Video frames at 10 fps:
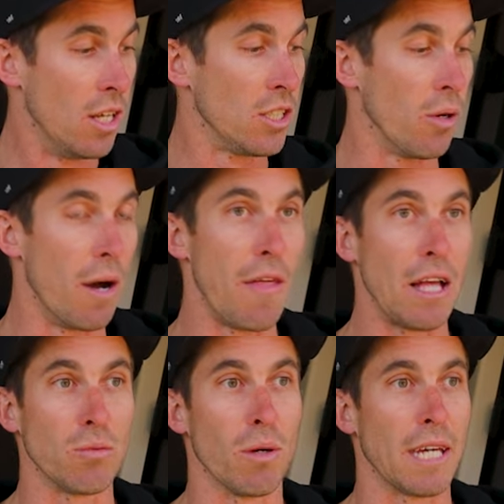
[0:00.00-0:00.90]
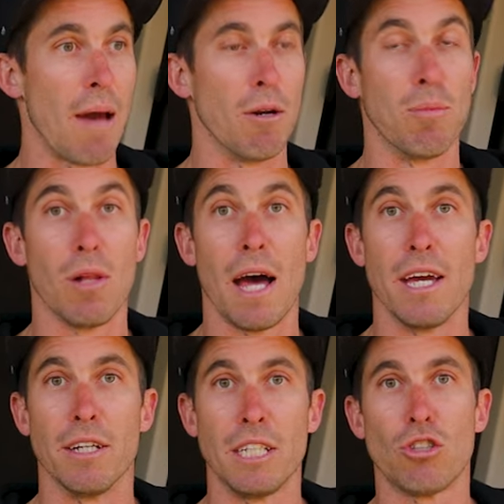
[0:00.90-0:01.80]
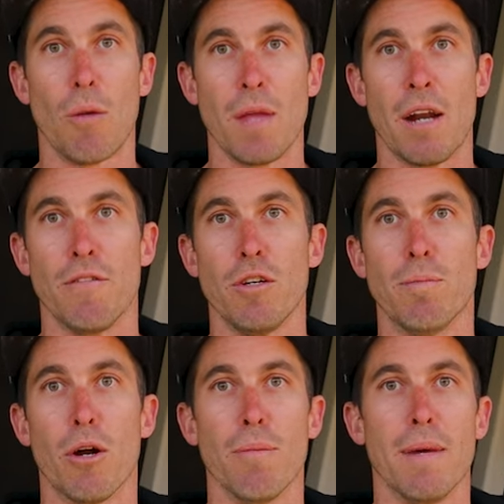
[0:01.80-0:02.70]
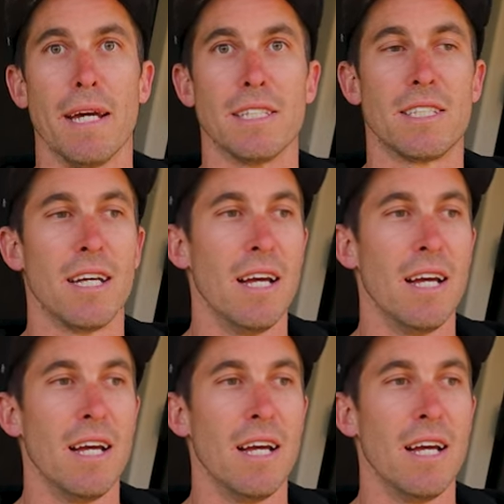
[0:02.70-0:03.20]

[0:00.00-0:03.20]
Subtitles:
So that's where it came into play. I did drop down a few bottom meats,